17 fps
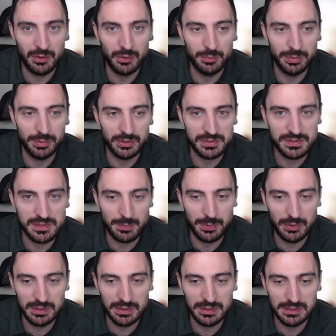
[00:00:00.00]
because
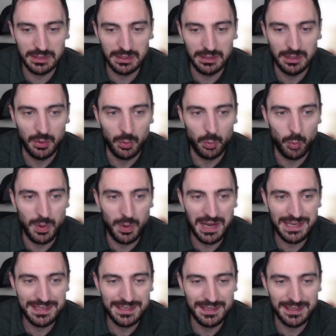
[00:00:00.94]
apparently white
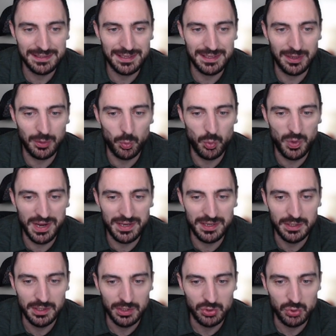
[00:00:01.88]
had a way
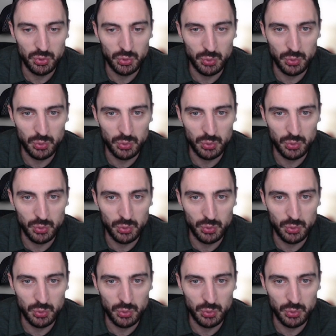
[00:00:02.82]
to